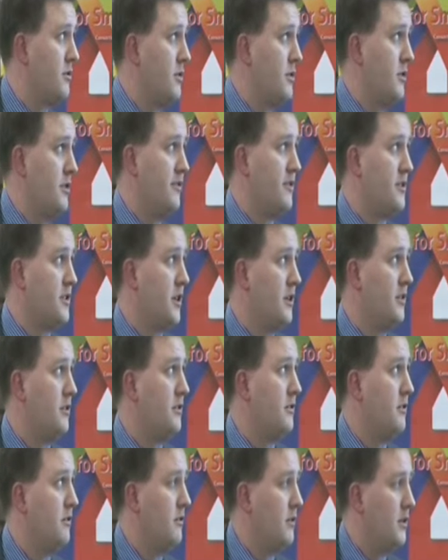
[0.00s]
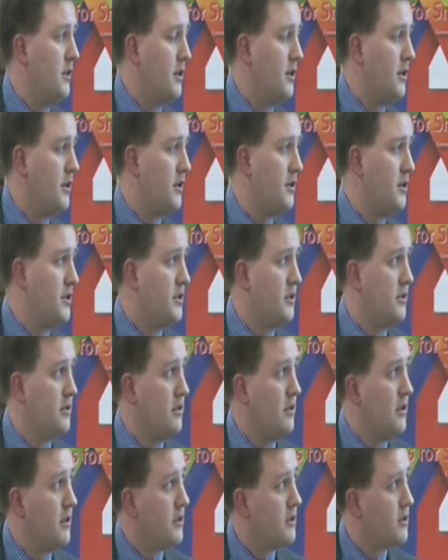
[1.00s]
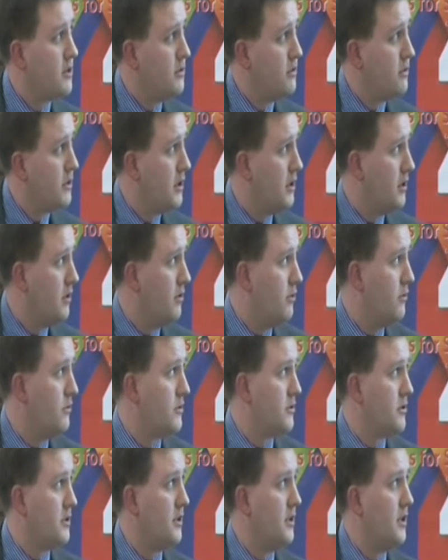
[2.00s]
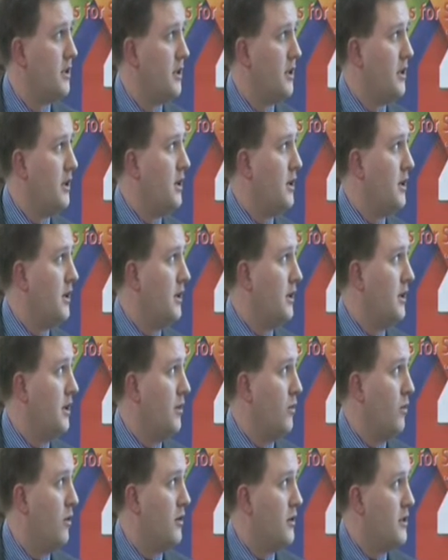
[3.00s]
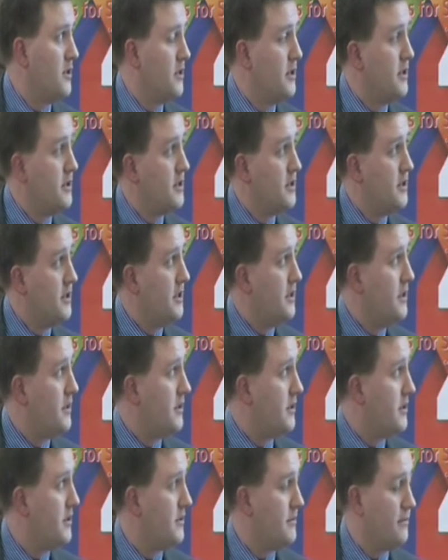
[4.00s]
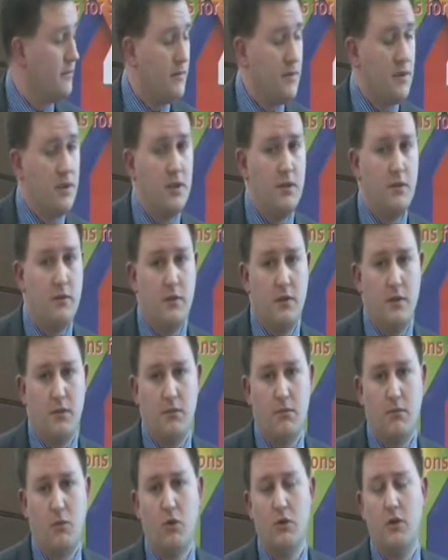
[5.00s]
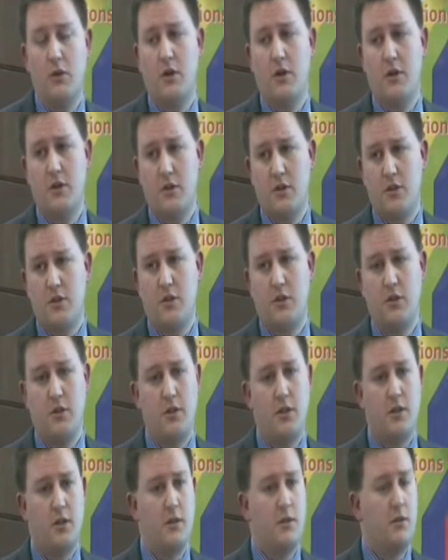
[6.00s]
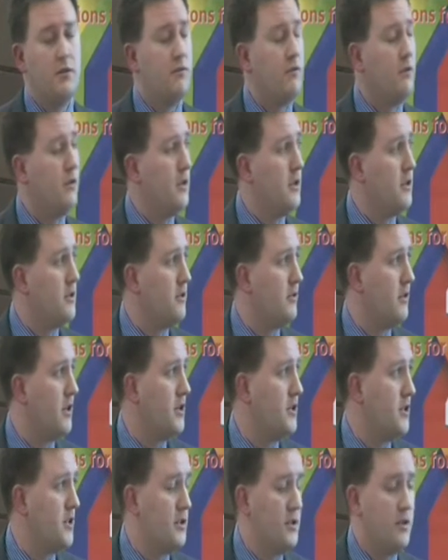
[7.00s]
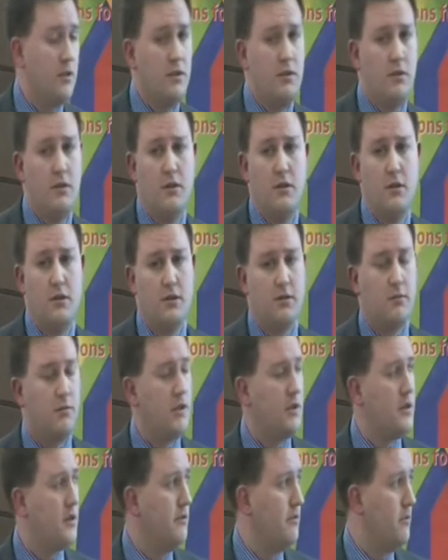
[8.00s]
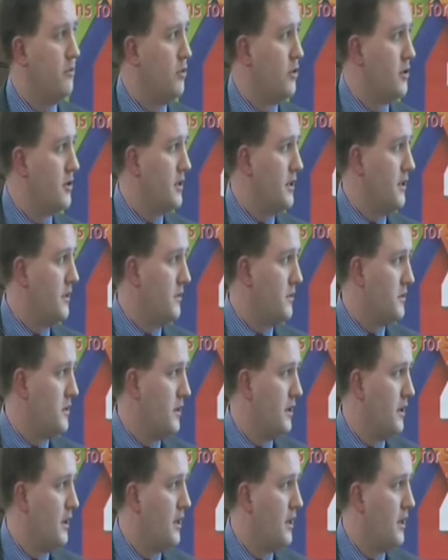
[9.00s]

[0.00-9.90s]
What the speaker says: that they've decided to increase it to another 2 care homes. One, as you can see, is an even more arduous journey to get to Inverness, so actually sticking it there makes even more sense.